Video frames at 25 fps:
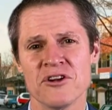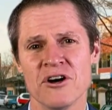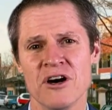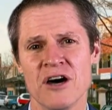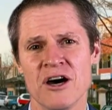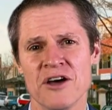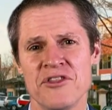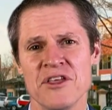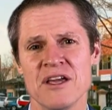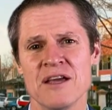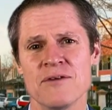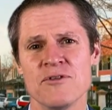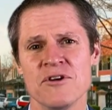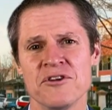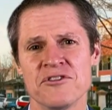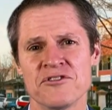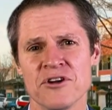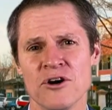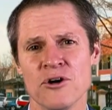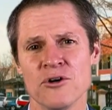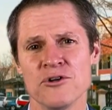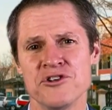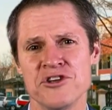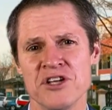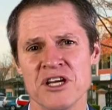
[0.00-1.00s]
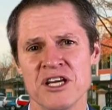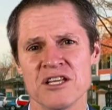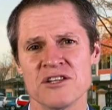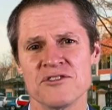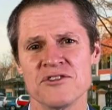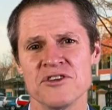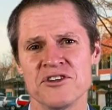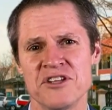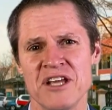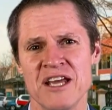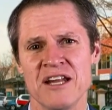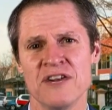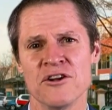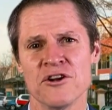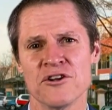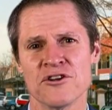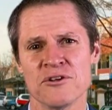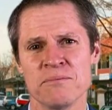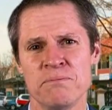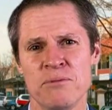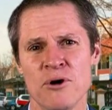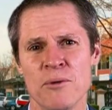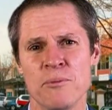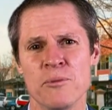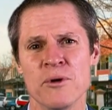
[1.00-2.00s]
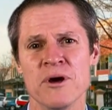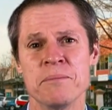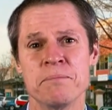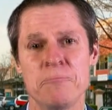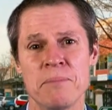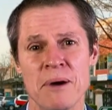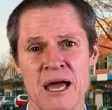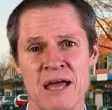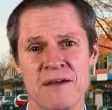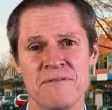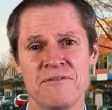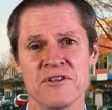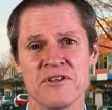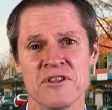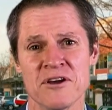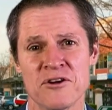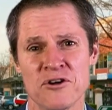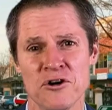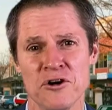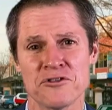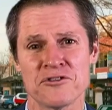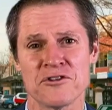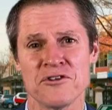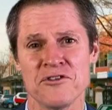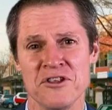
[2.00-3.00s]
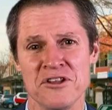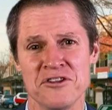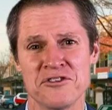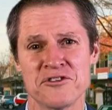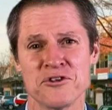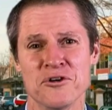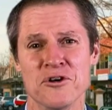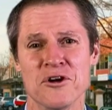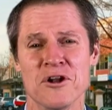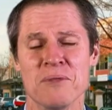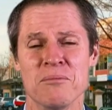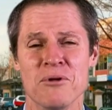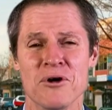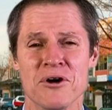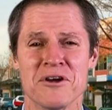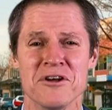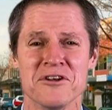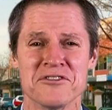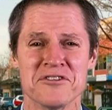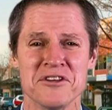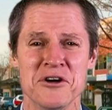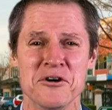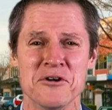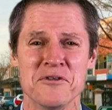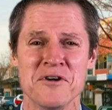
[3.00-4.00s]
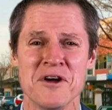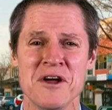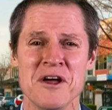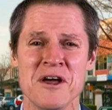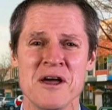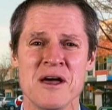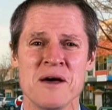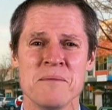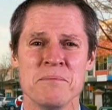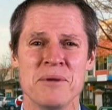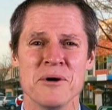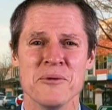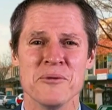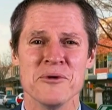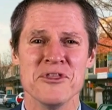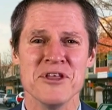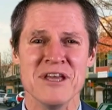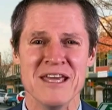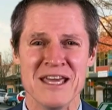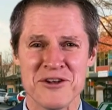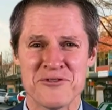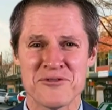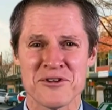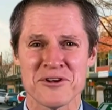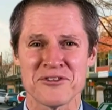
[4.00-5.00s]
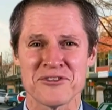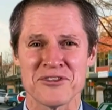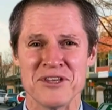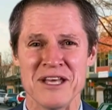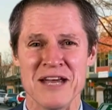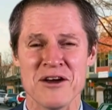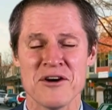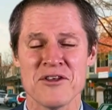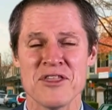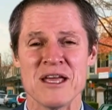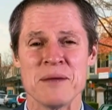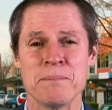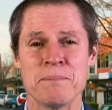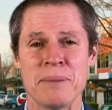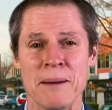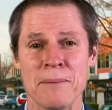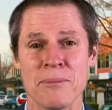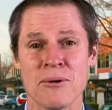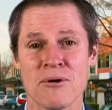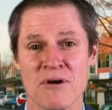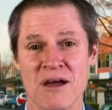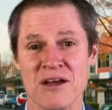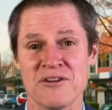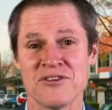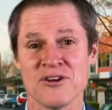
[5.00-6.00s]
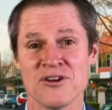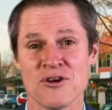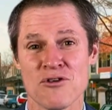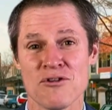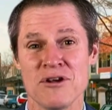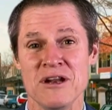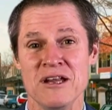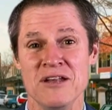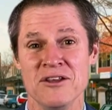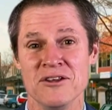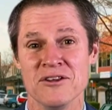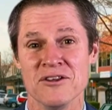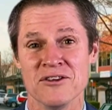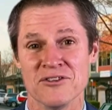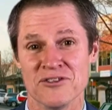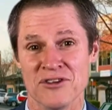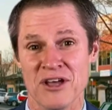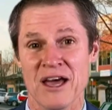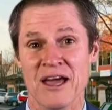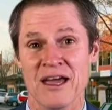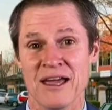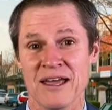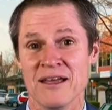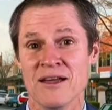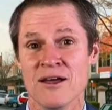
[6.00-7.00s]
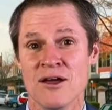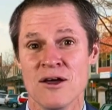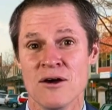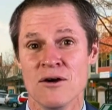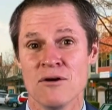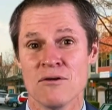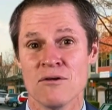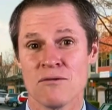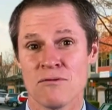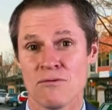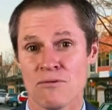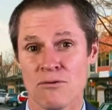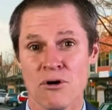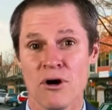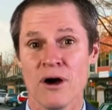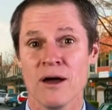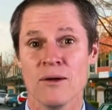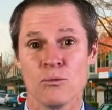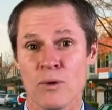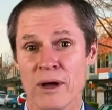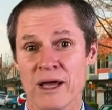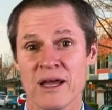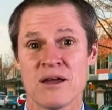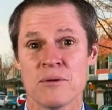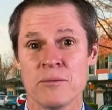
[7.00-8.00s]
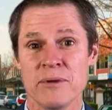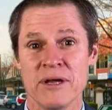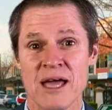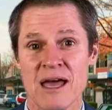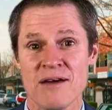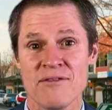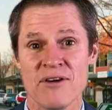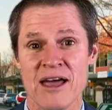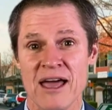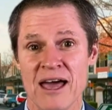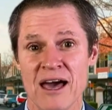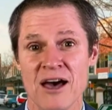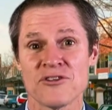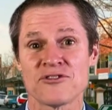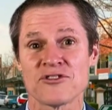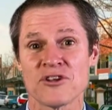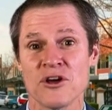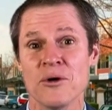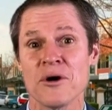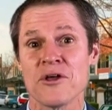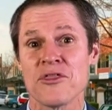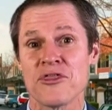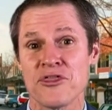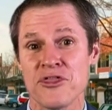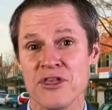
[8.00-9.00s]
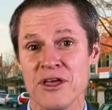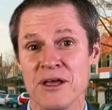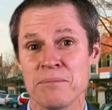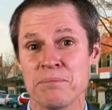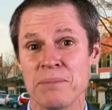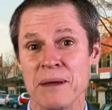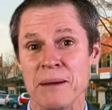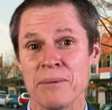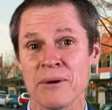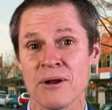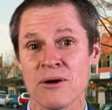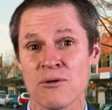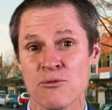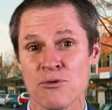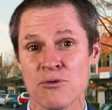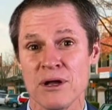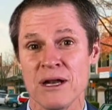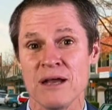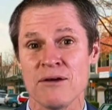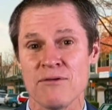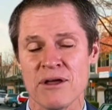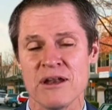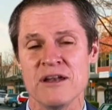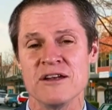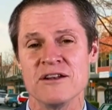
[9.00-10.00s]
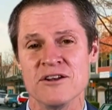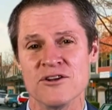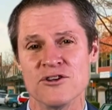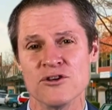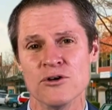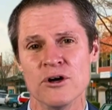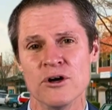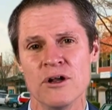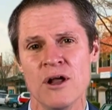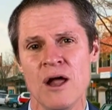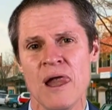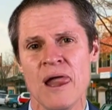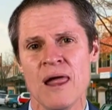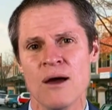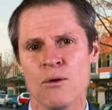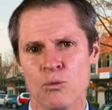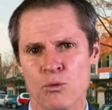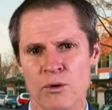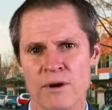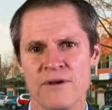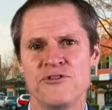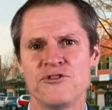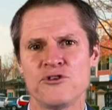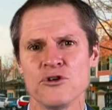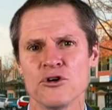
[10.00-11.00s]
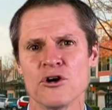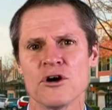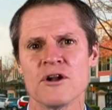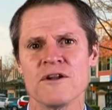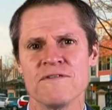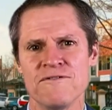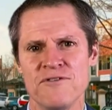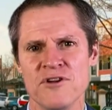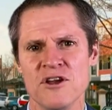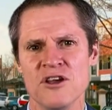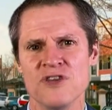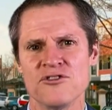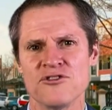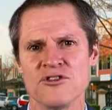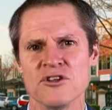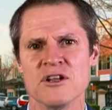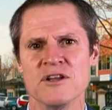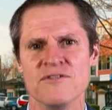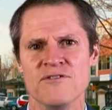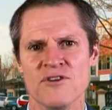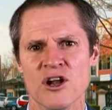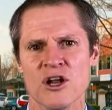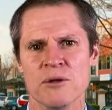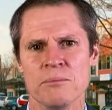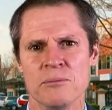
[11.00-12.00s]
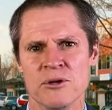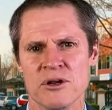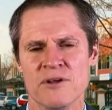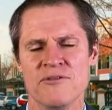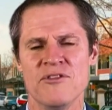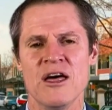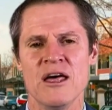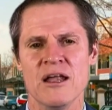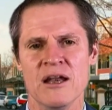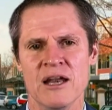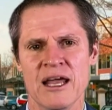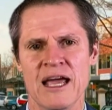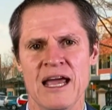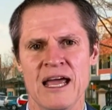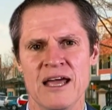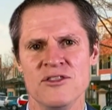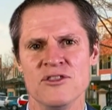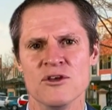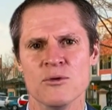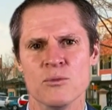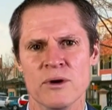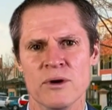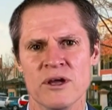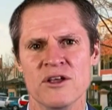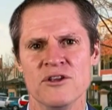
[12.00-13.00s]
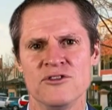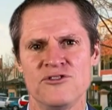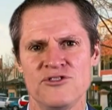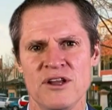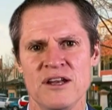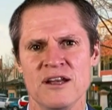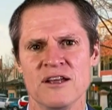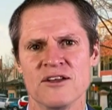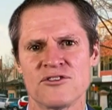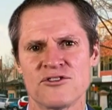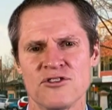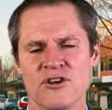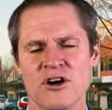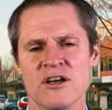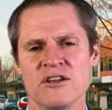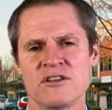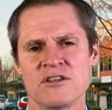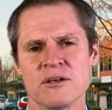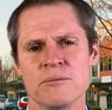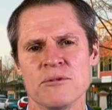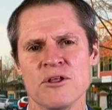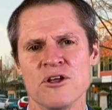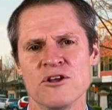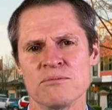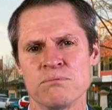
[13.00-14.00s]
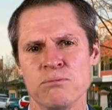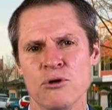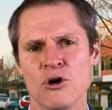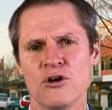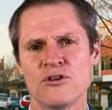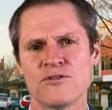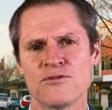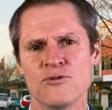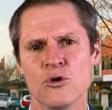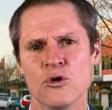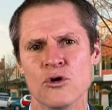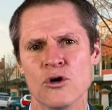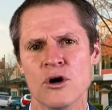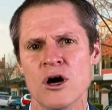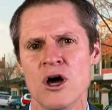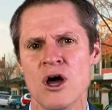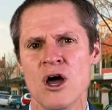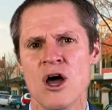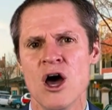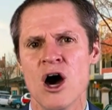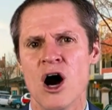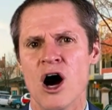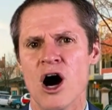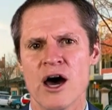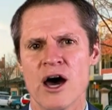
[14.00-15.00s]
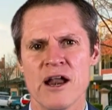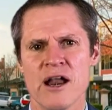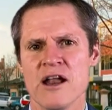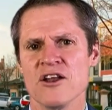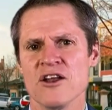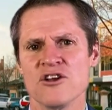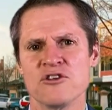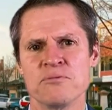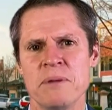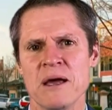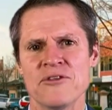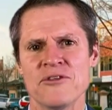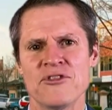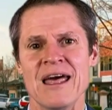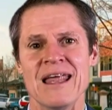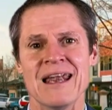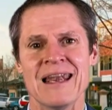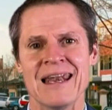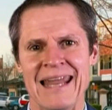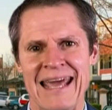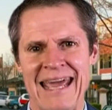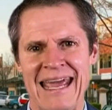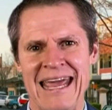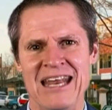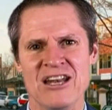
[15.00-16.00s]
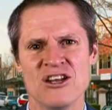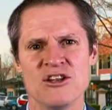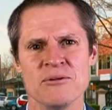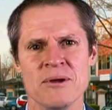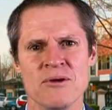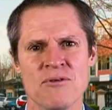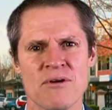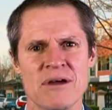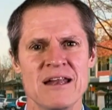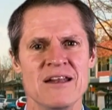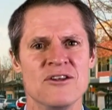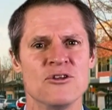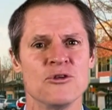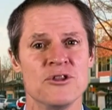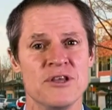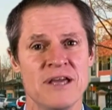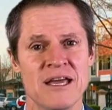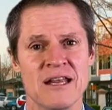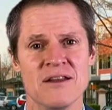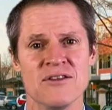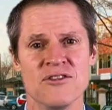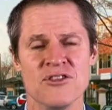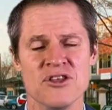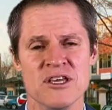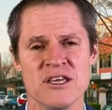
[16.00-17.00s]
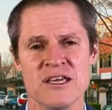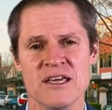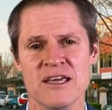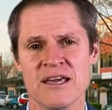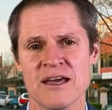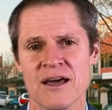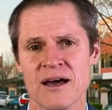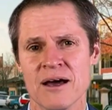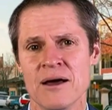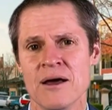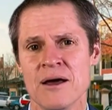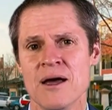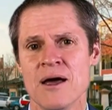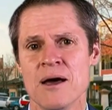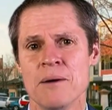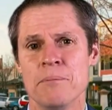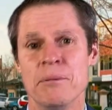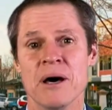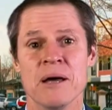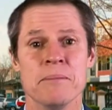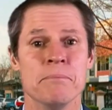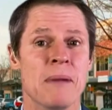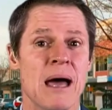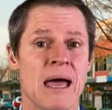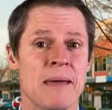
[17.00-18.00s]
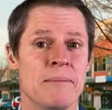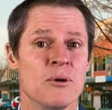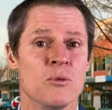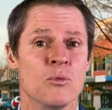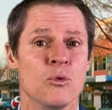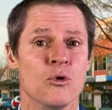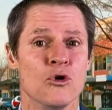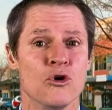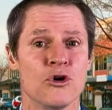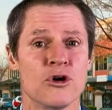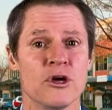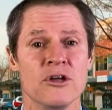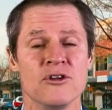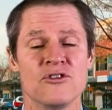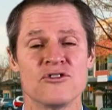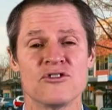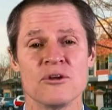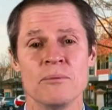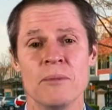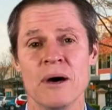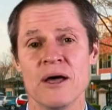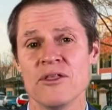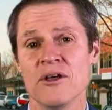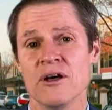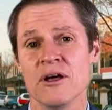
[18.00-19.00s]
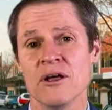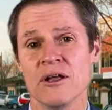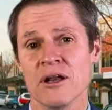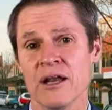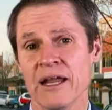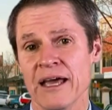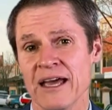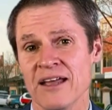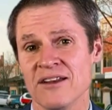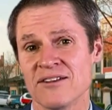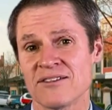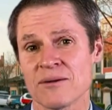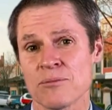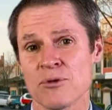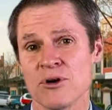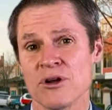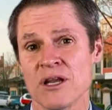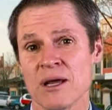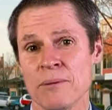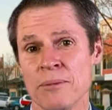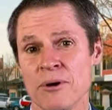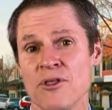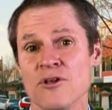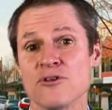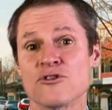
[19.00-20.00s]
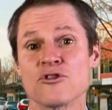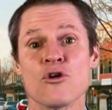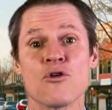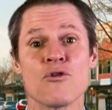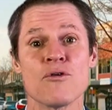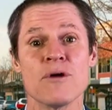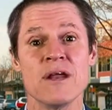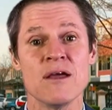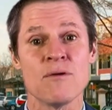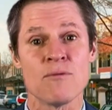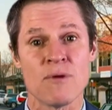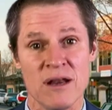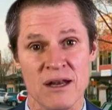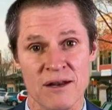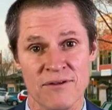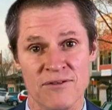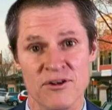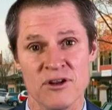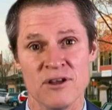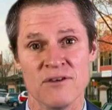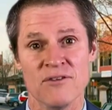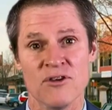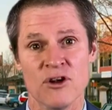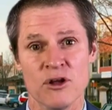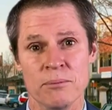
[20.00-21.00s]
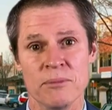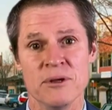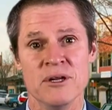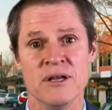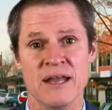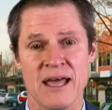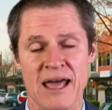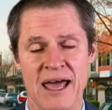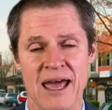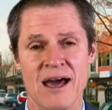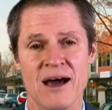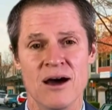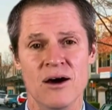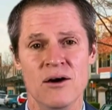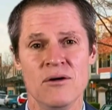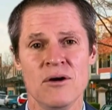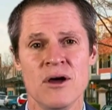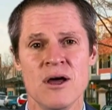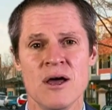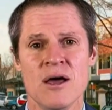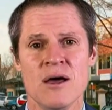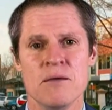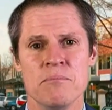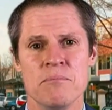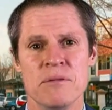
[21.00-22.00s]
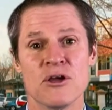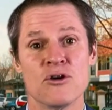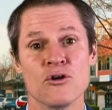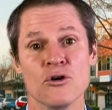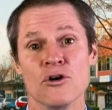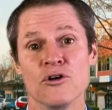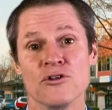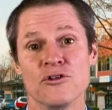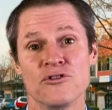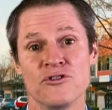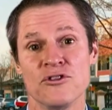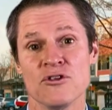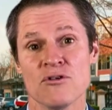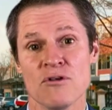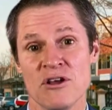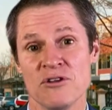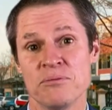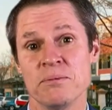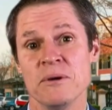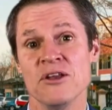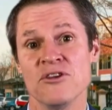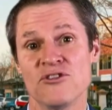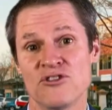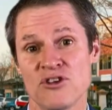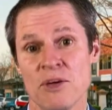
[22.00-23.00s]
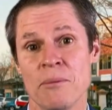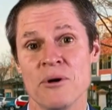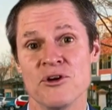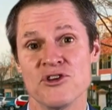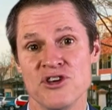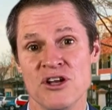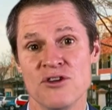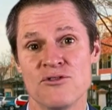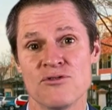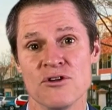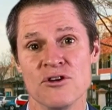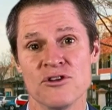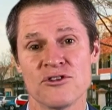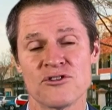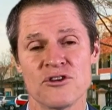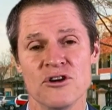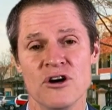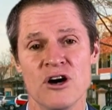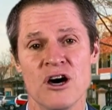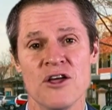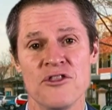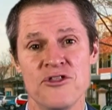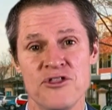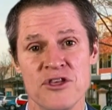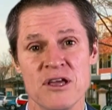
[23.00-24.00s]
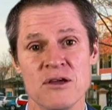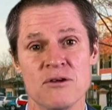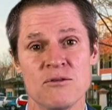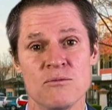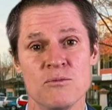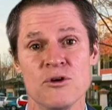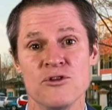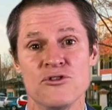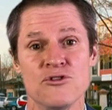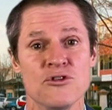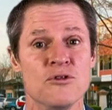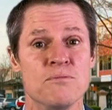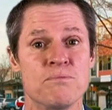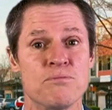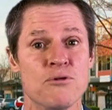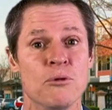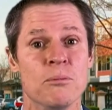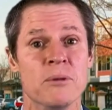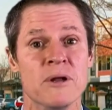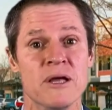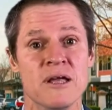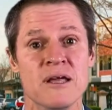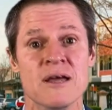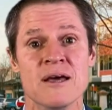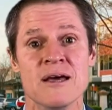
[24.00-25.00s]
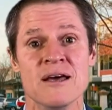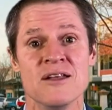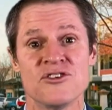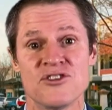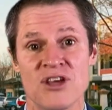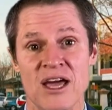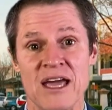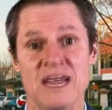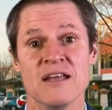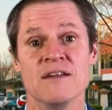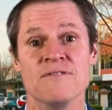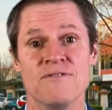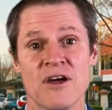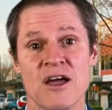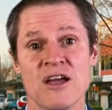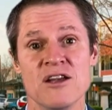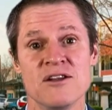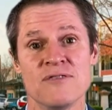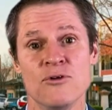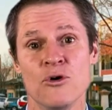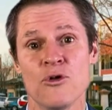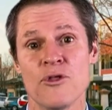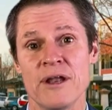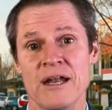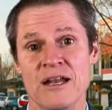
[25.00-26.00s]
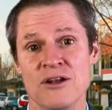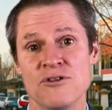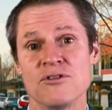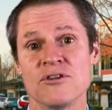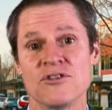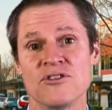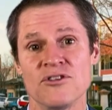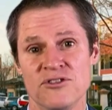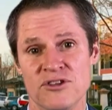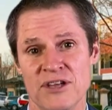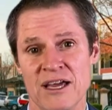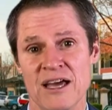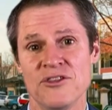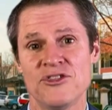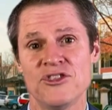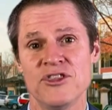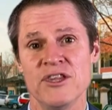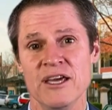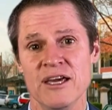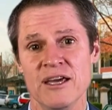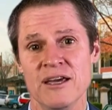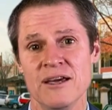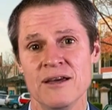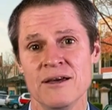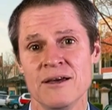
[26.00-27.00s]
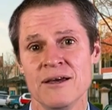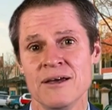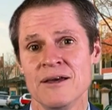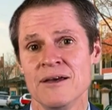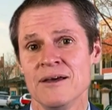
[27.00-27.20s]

I think if we sold tickets for $10 a pop, we'd pay for the cost of this toilet block itself. But with the interest there, I think people are actually already saying, right, when can we have a house? So I think people are really ready to do it. We've still got to finish the development of that land that we're setting aside some of those blocks for. I don't expect that land to be ready till the end of the year, but maybe we'll look at some other land somewhere in Dubbo that's already ready for development now, because there has been so much interest. I think we should probably take advantage of all that interest that's out there.